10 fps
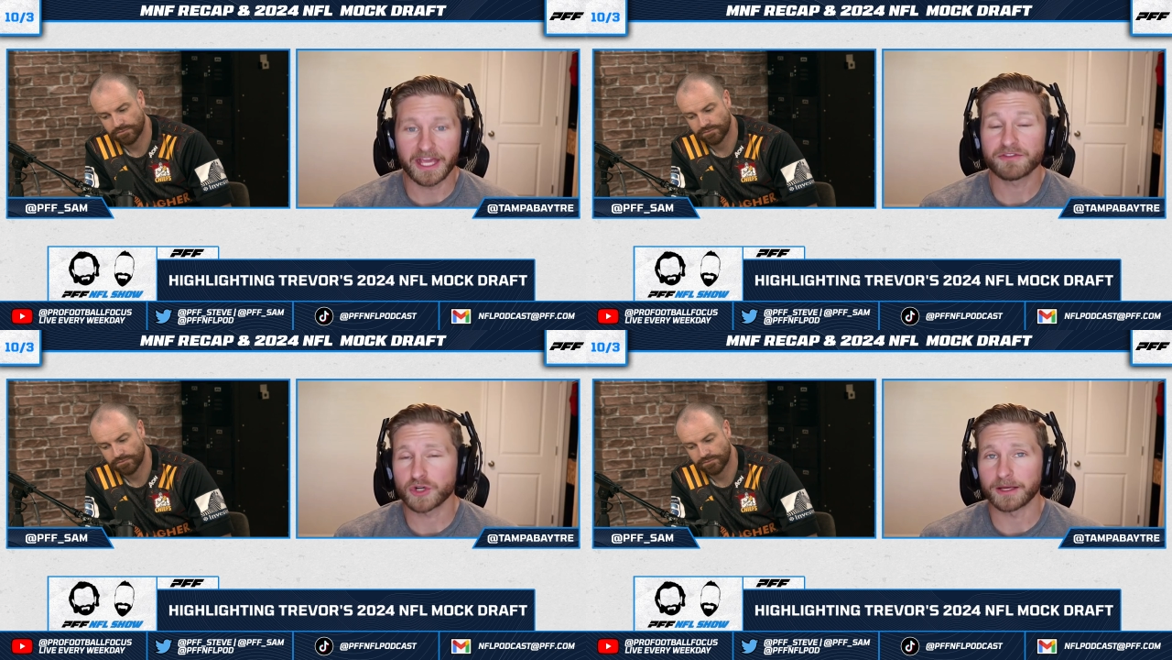
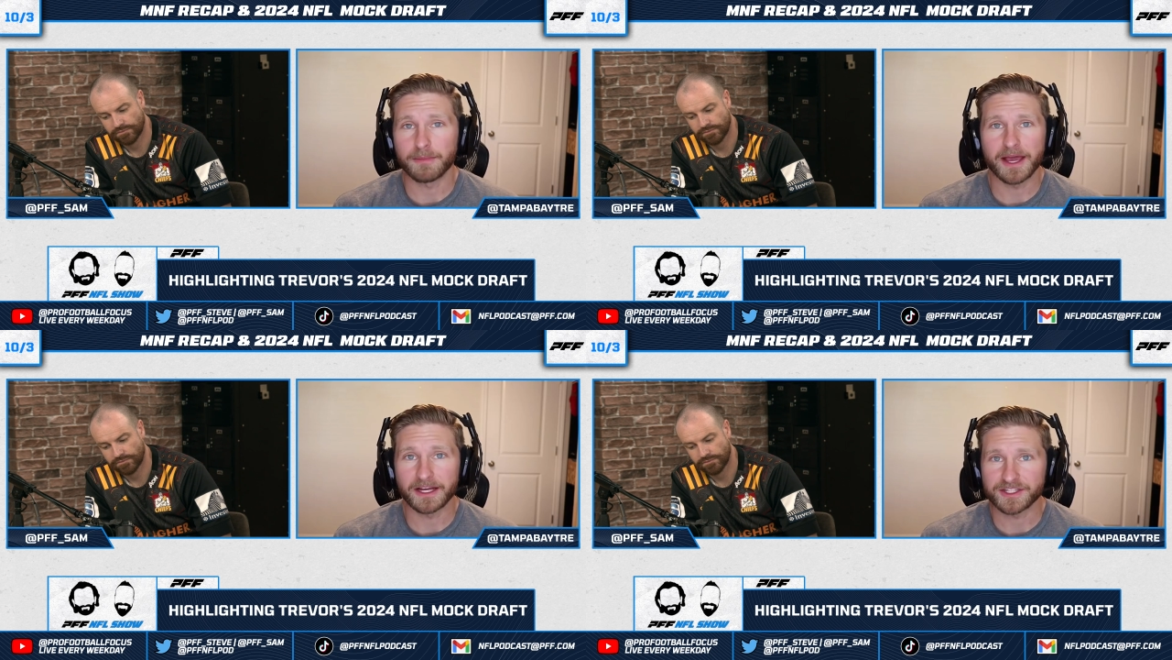Speaker 1: if Drake
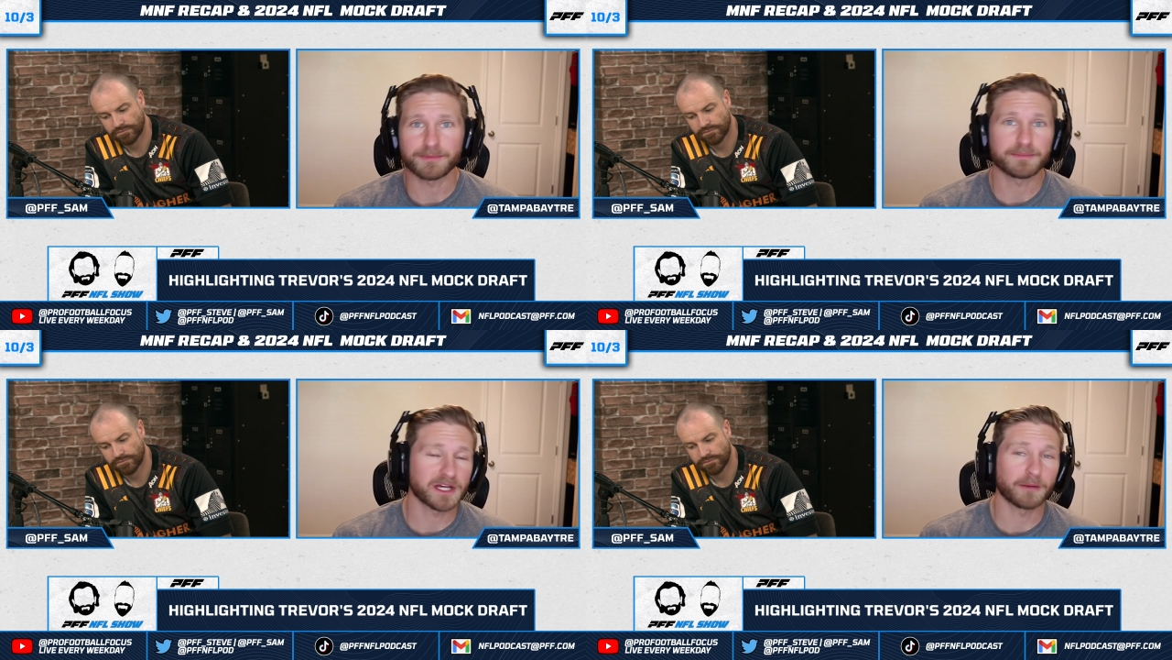Maye ends
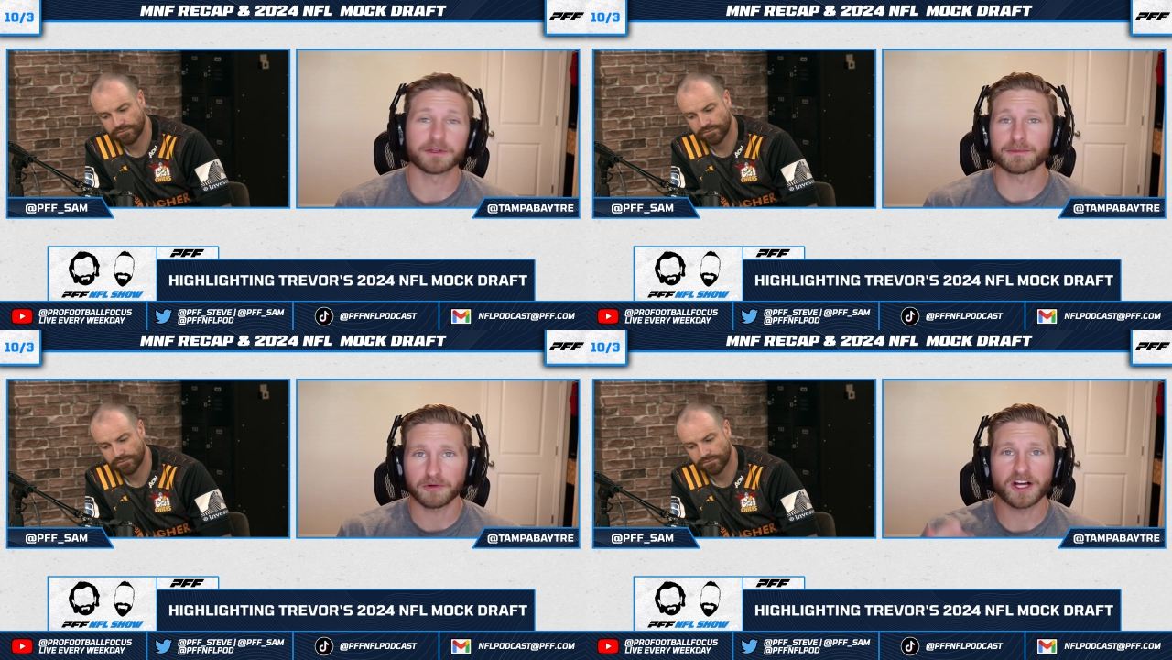up becoming
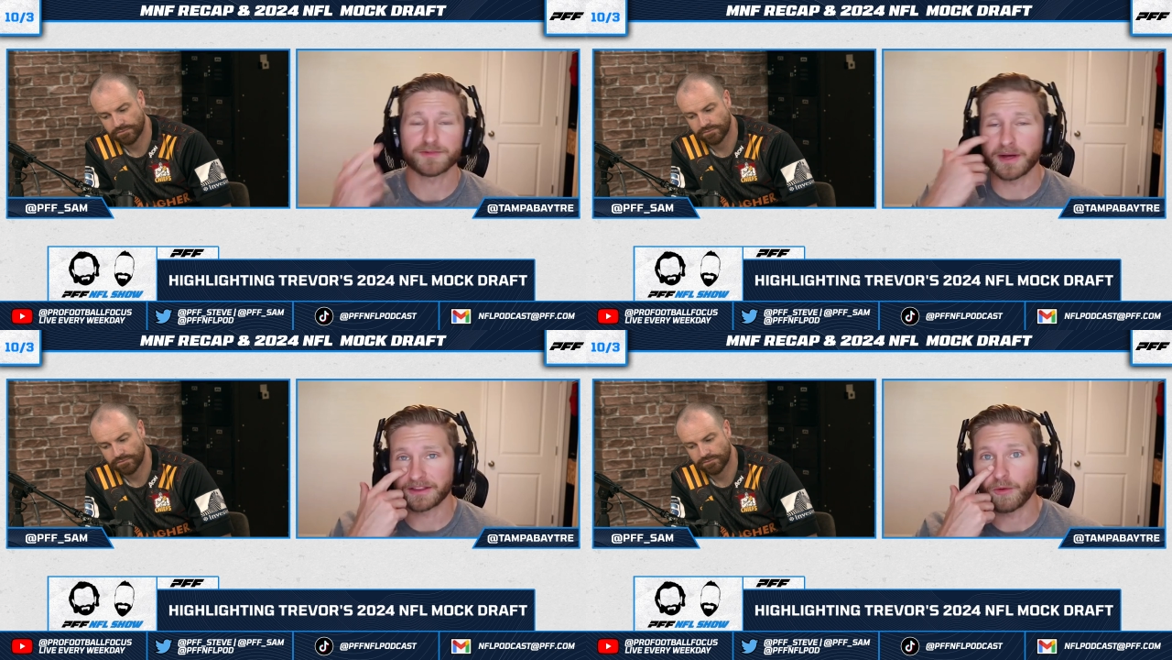the
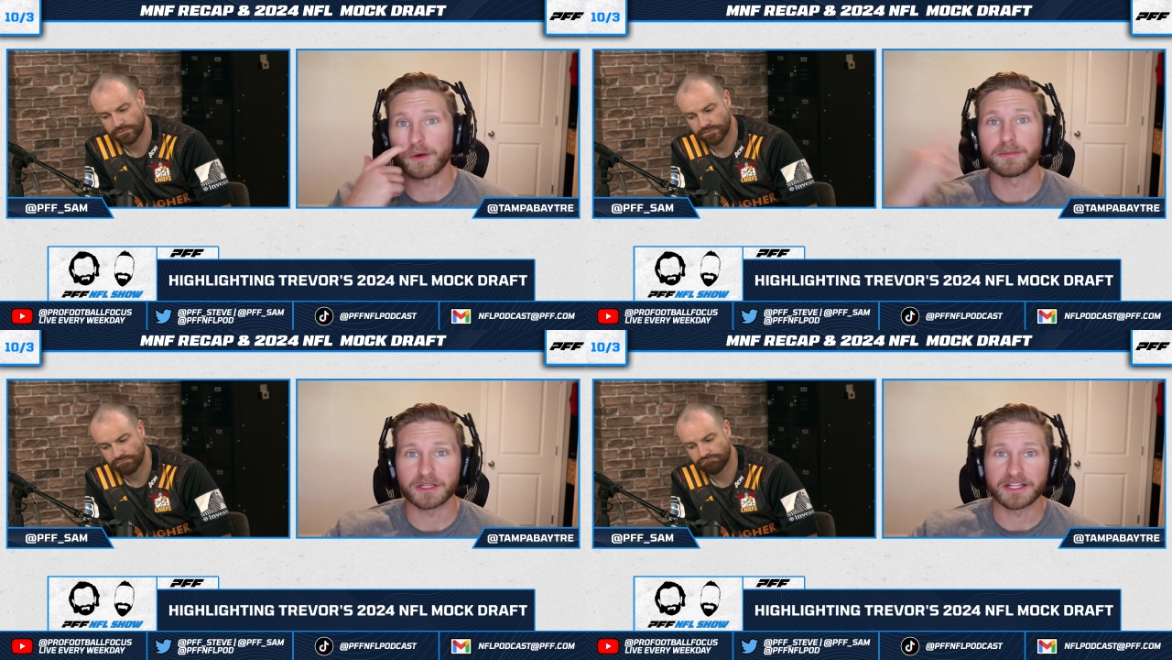prospect that we
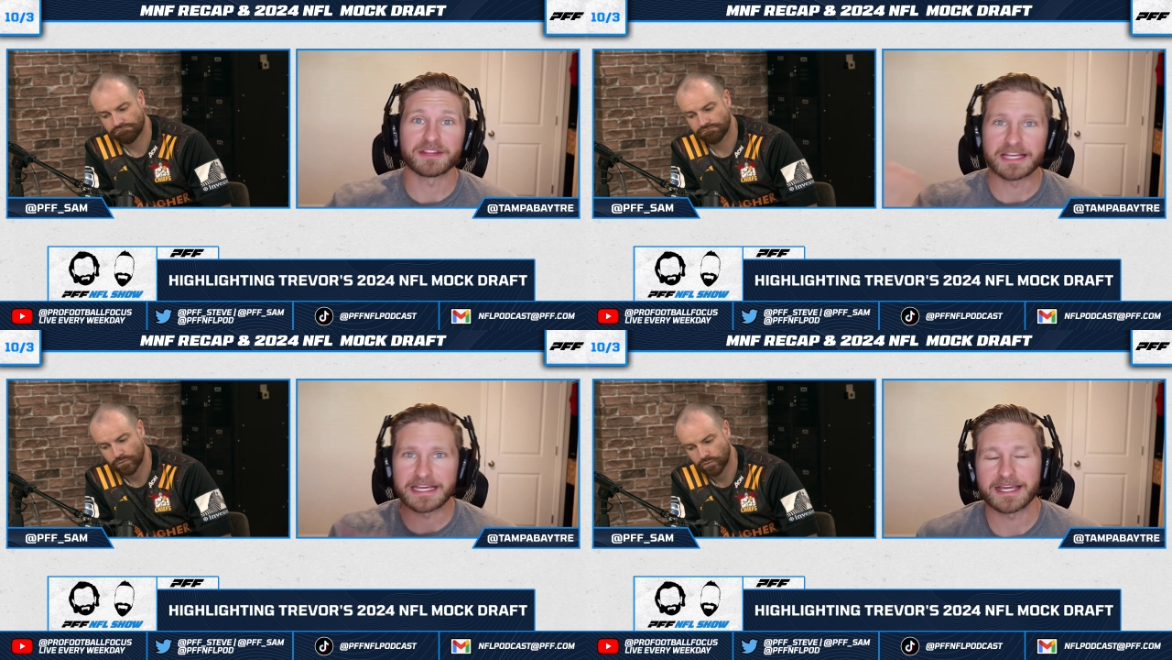believe
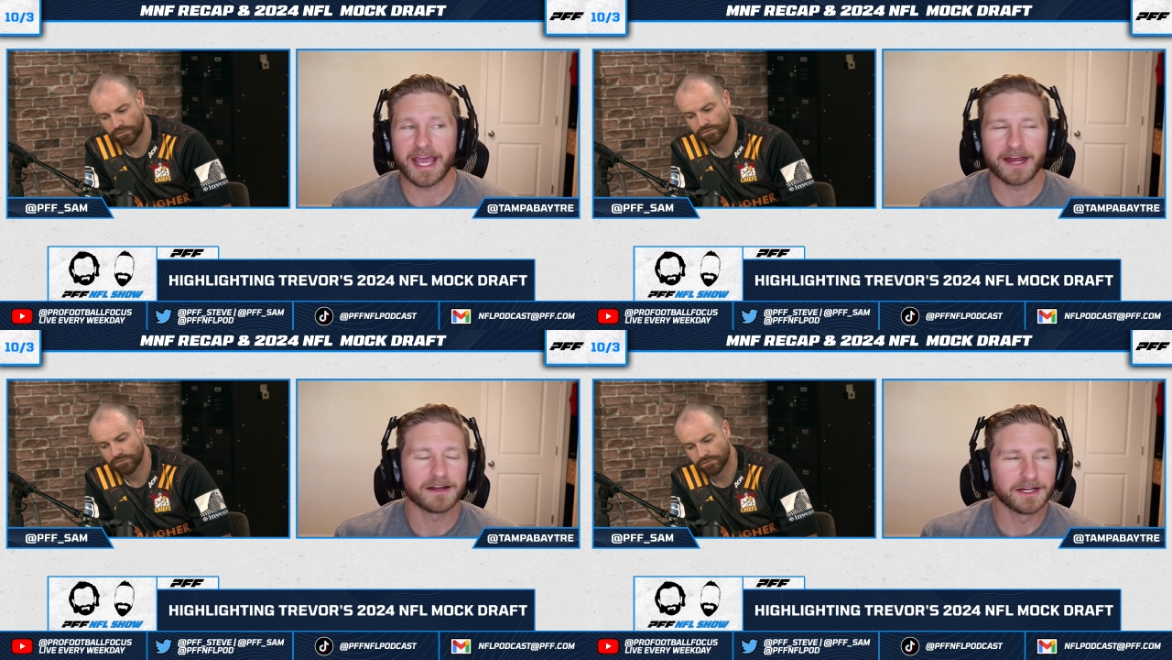that he
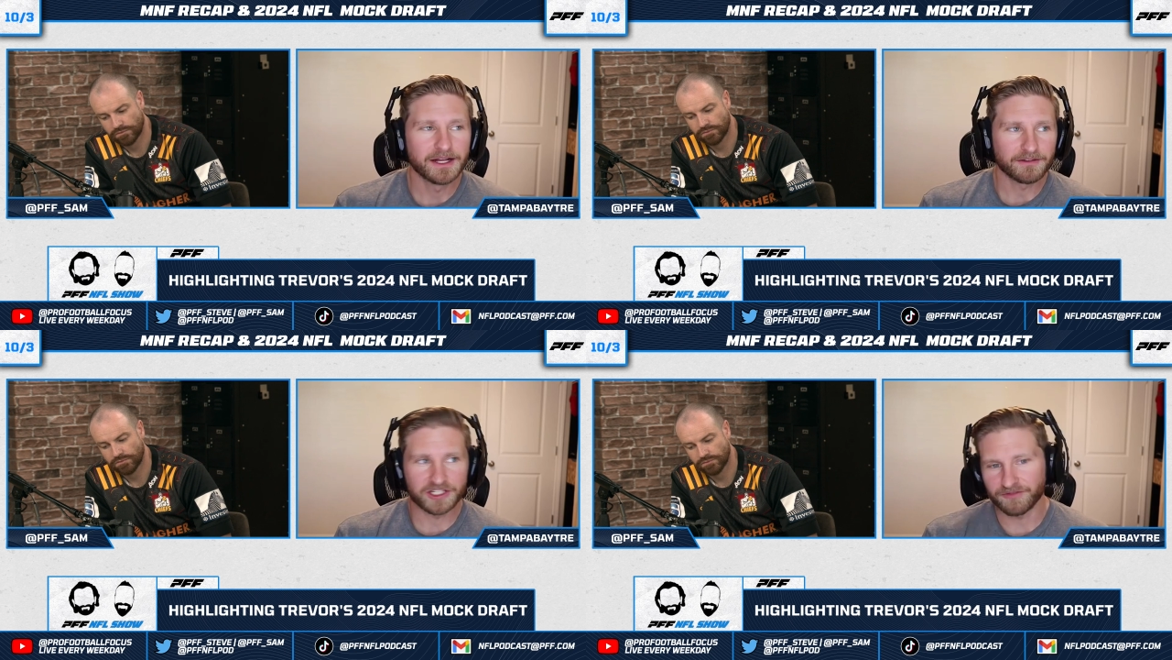can.
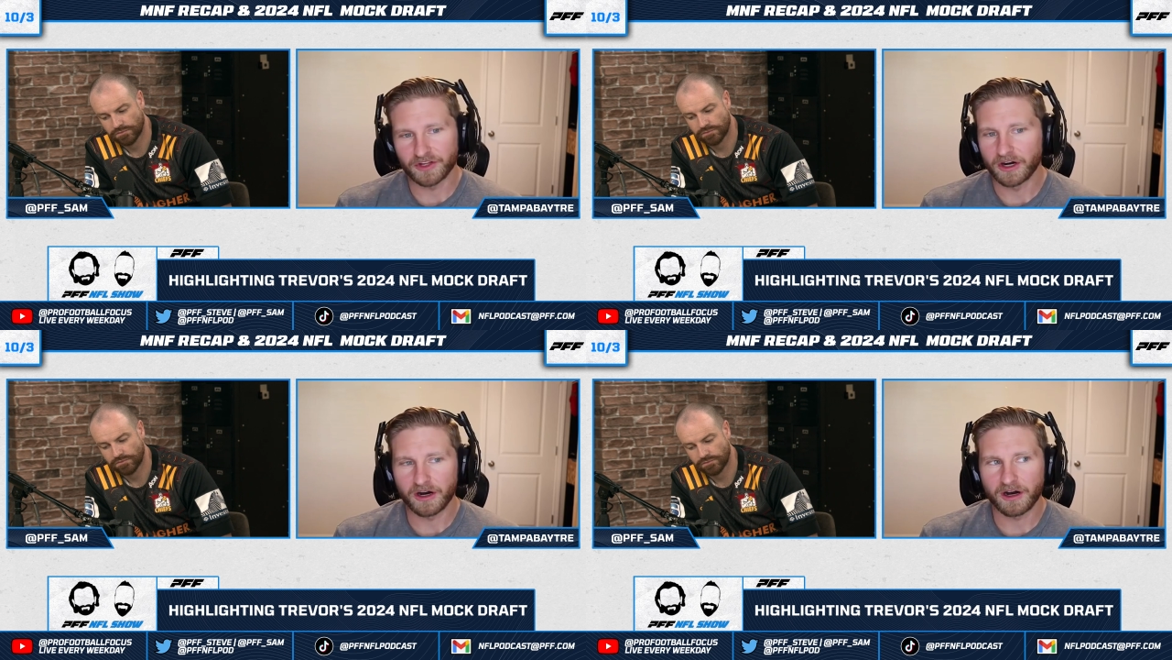Because if
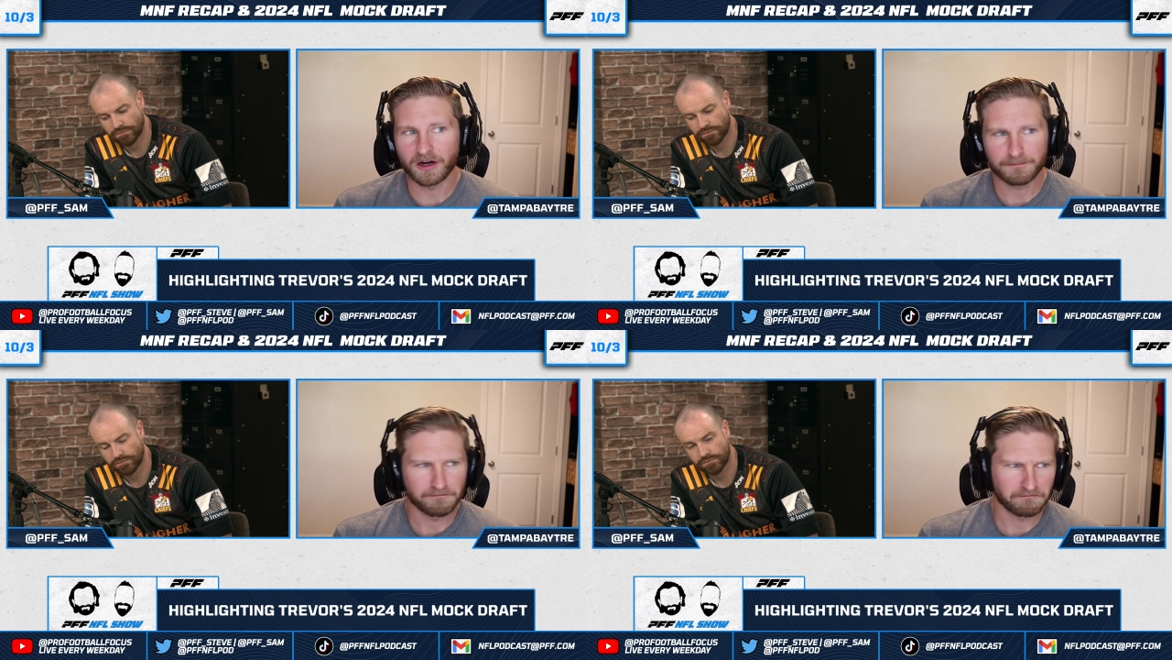there
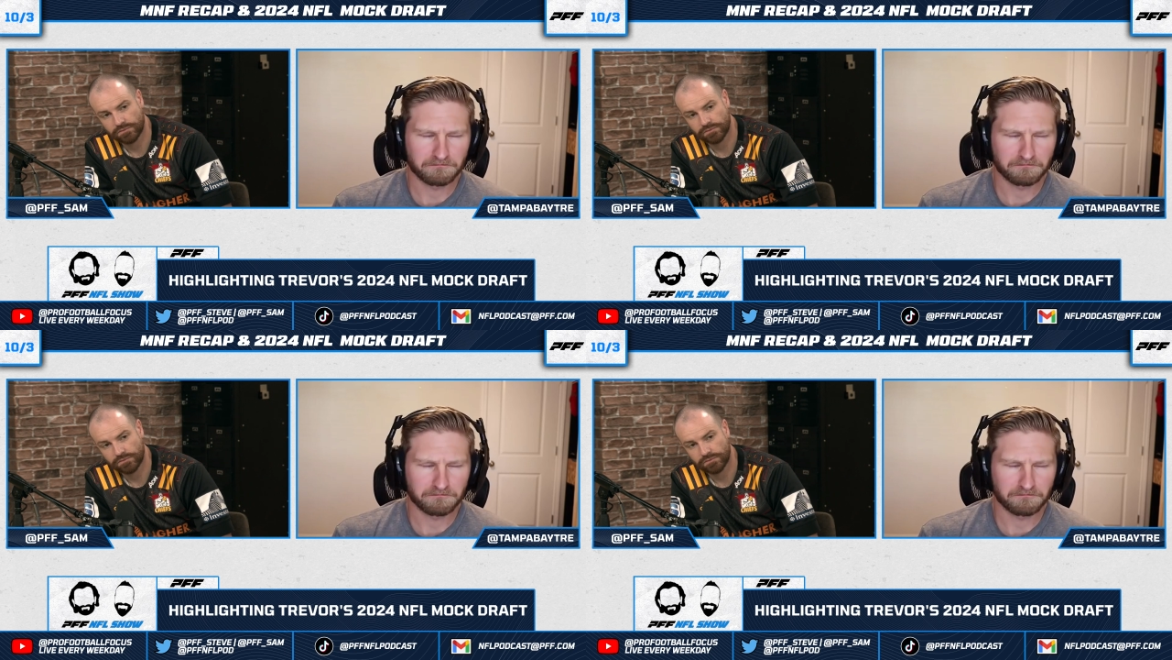are